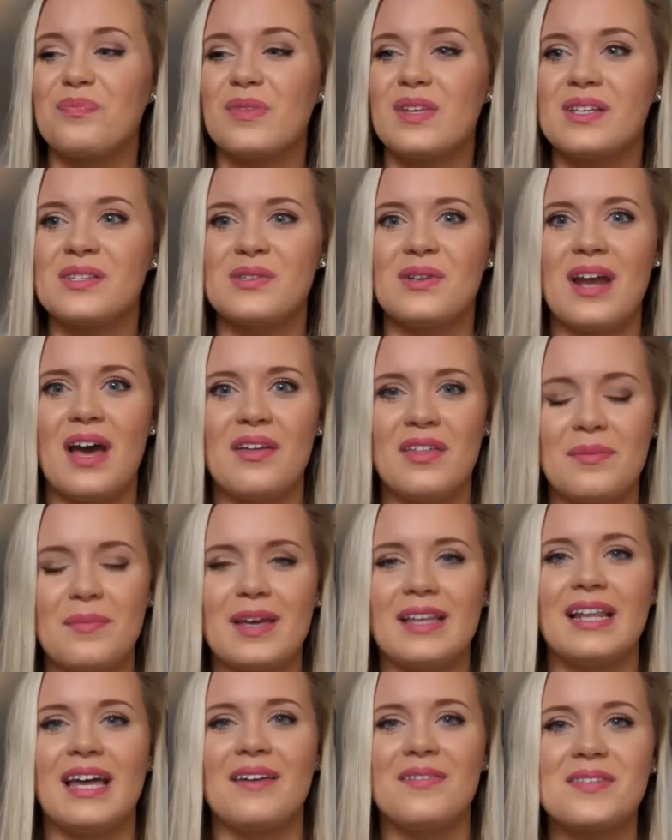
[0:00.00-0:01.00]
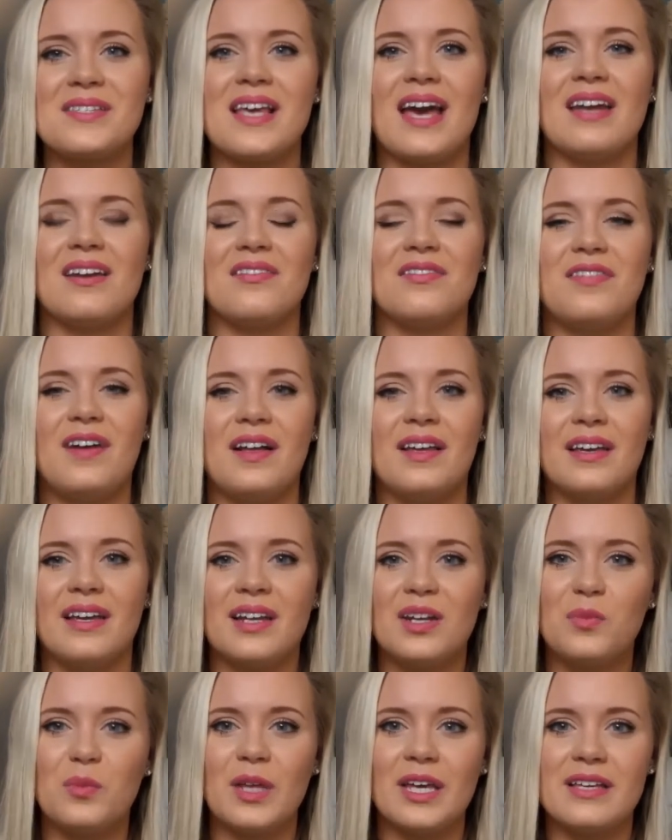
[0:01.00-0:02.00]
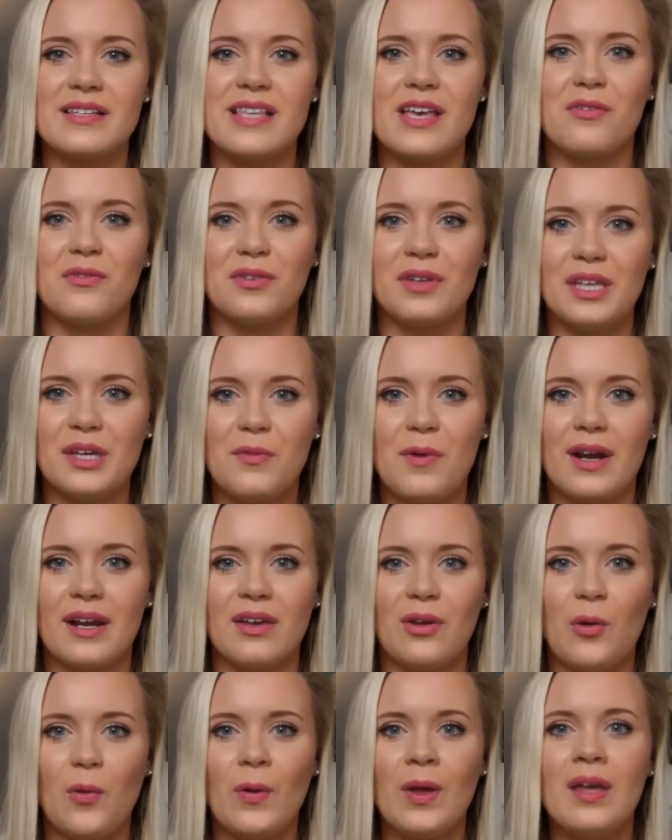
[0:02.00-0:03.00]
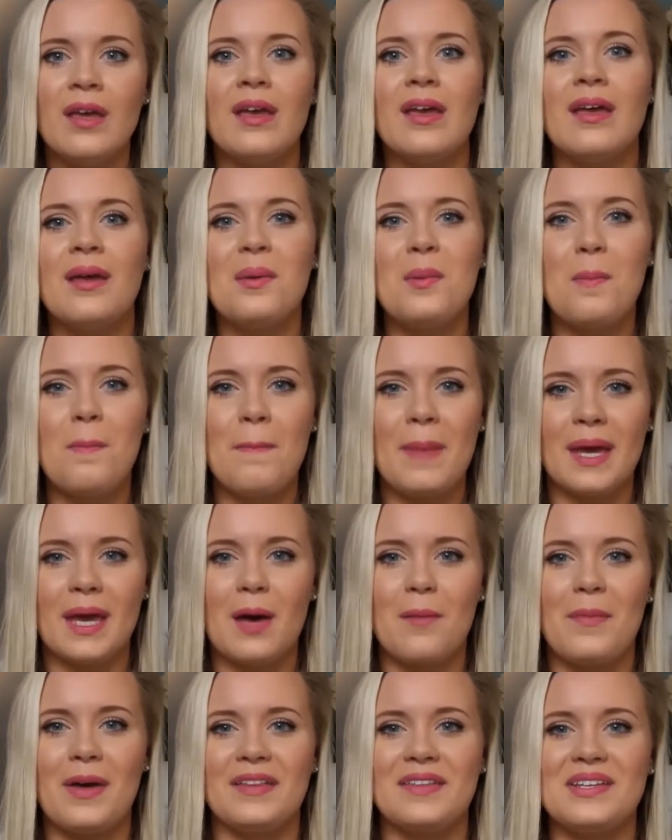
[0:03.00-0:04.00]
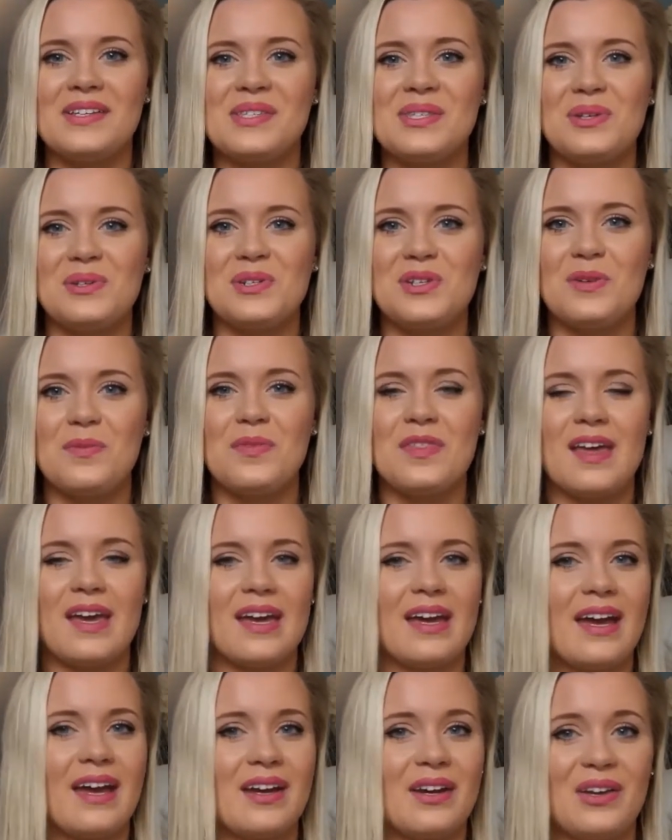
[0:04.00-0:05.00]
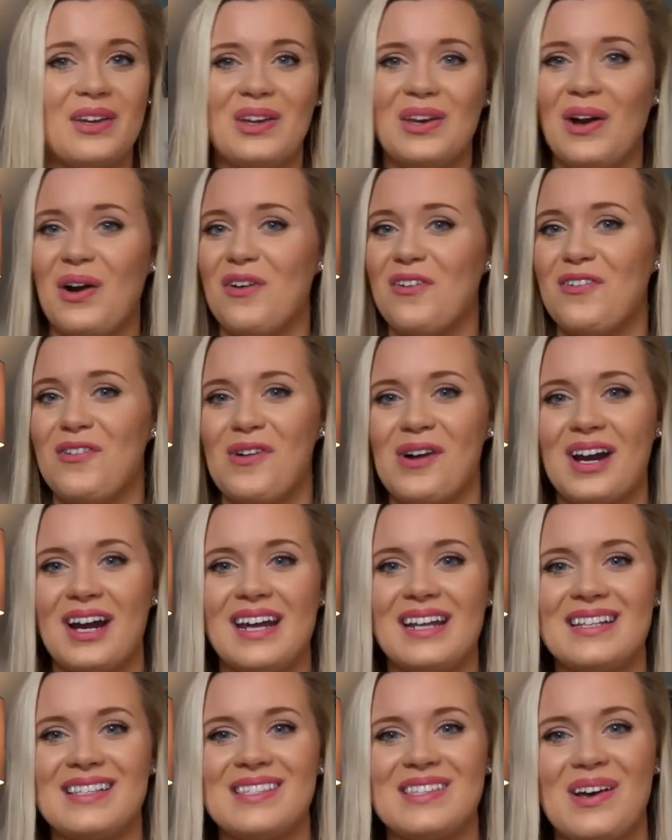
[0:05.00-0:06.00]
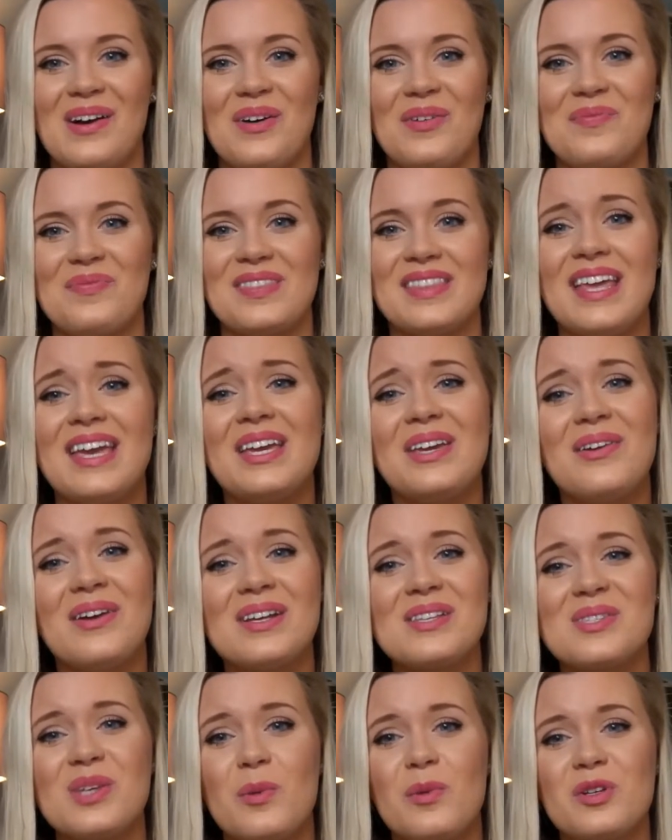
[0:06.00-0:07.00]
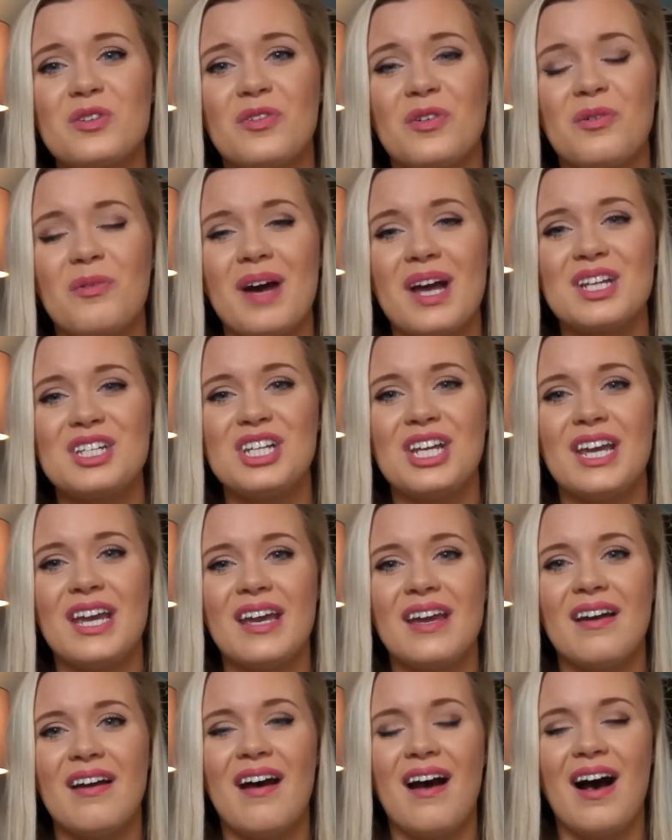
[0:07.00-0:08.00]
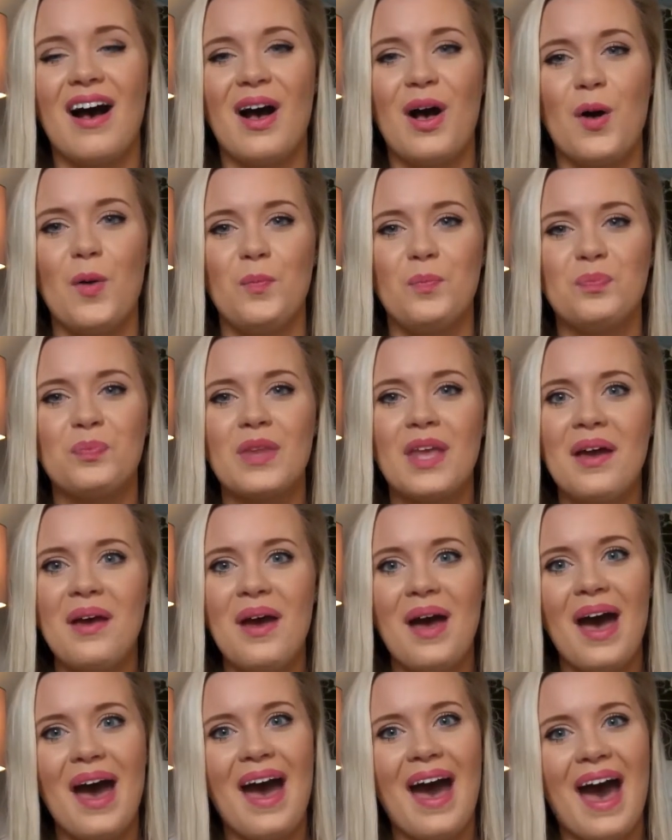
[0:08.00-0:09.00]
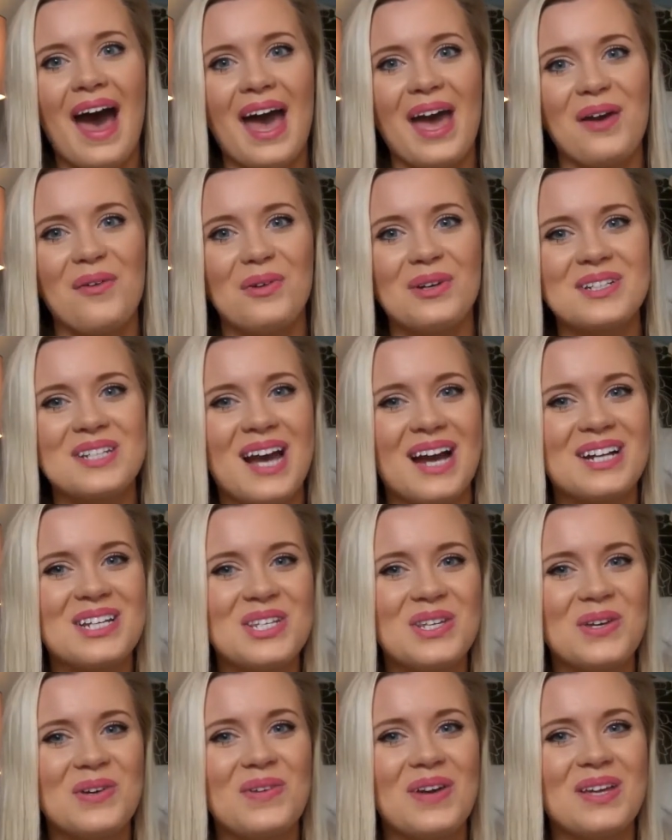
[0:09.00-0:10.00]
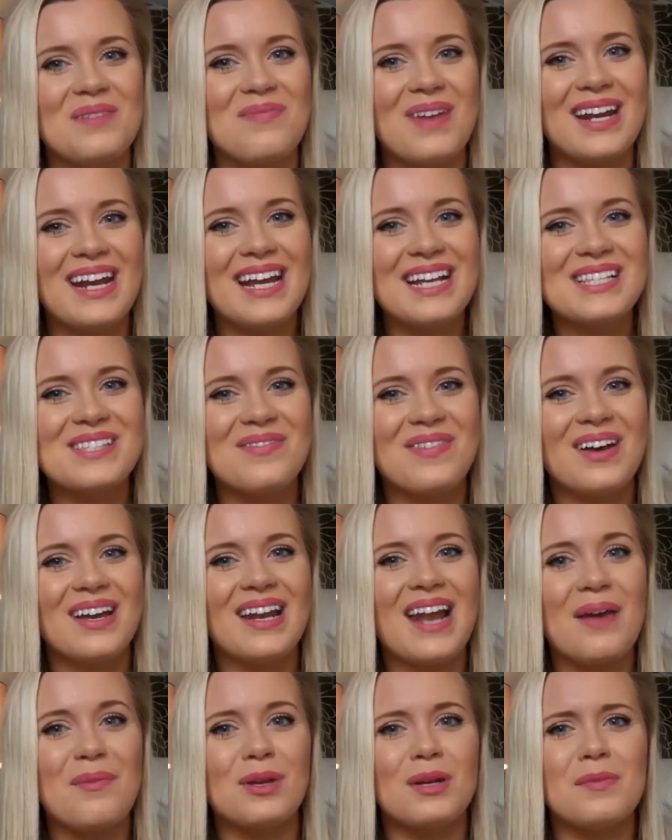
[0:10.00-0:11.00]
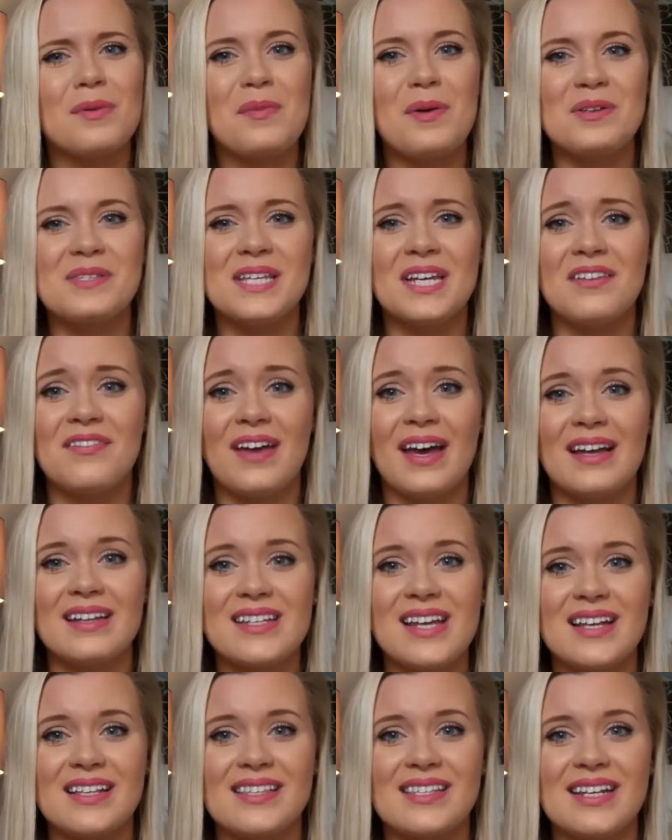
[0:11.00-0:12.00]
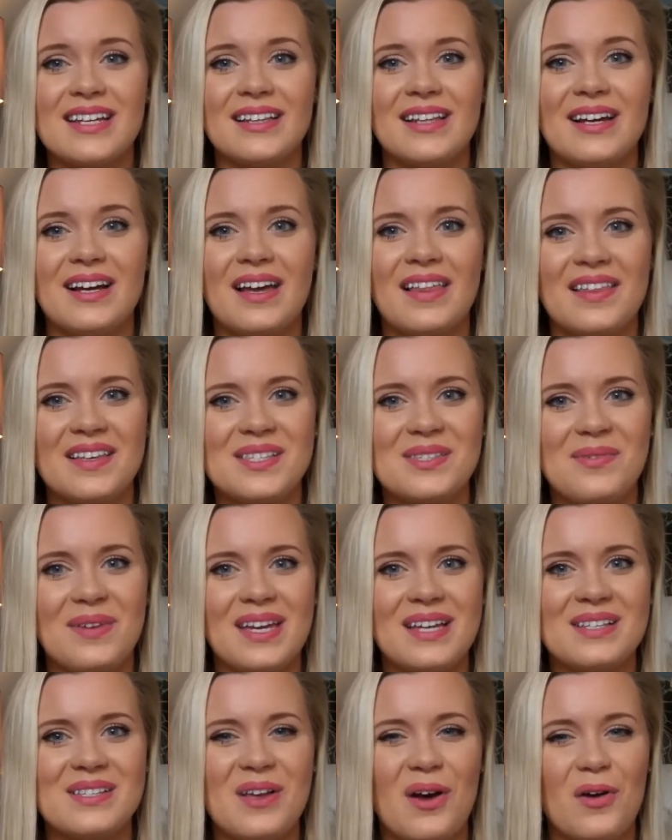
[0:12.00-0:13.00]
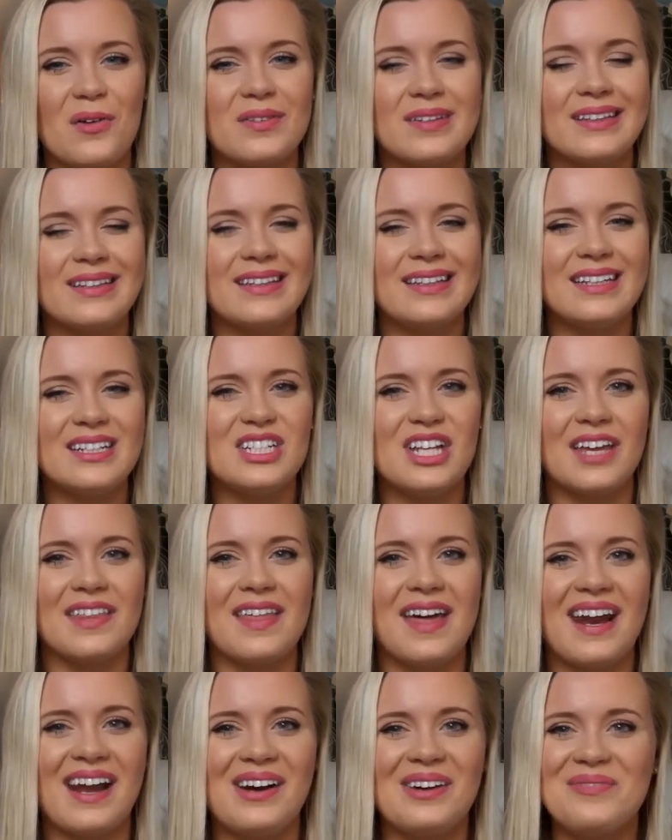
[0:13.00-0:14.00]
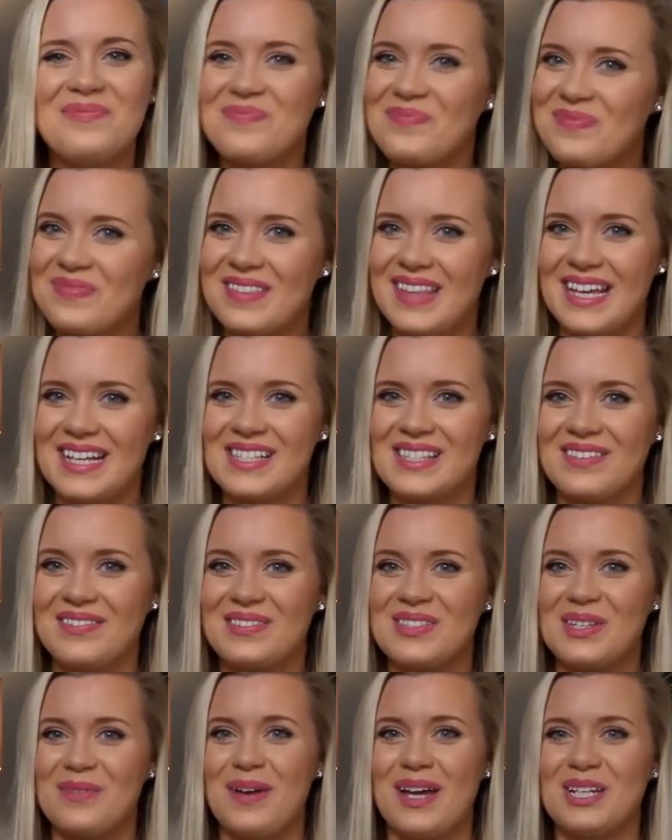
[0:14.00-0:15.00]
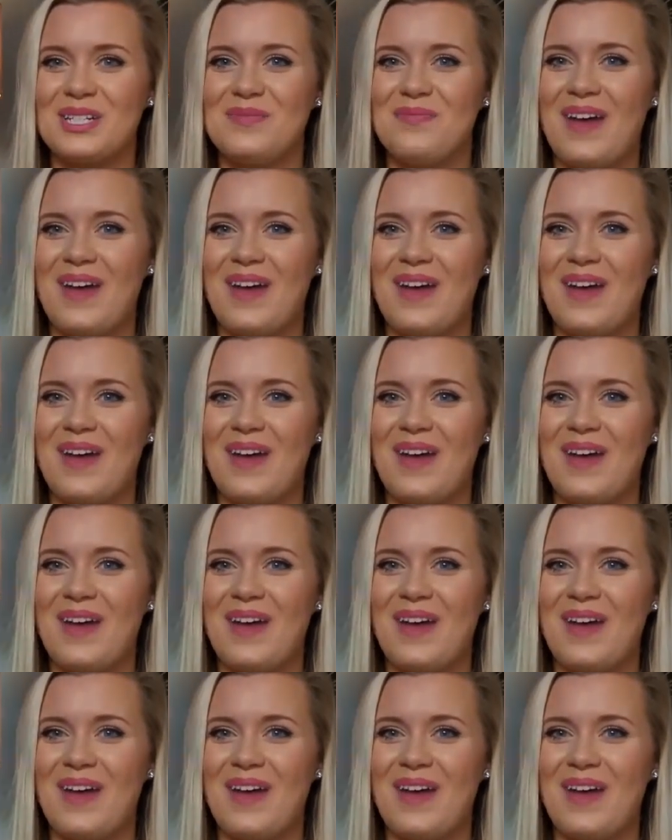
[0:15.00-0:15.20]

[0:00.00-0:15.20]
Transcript: So now that my life's kind of falling into place, I really want to pick up on this YouTube thing and go for it. So thank you guys so much for watching. I will talk to you in my next one. I'm going to be posting a Valentine's Day look this week, so check that out. Thanks so much.